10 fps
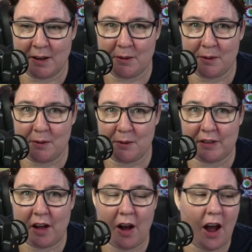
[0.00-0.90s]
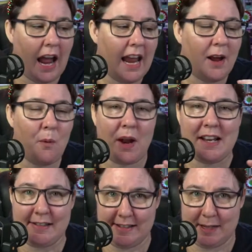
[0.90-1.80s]
was I
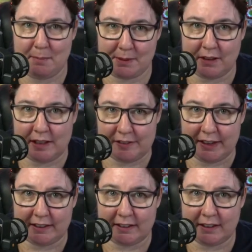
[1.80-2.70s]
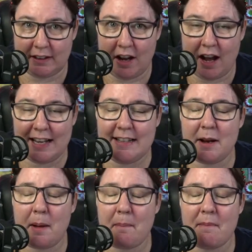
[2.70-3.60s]
went deep diving. I did
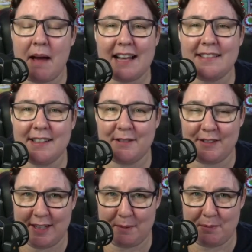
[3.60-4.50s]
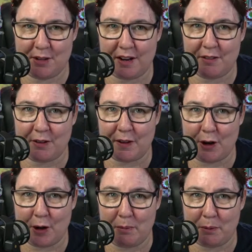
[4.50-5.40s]
a massive deep dive on the
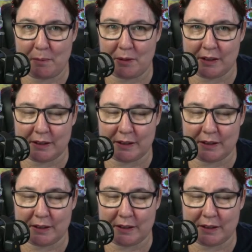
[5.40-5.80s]
Hobie website.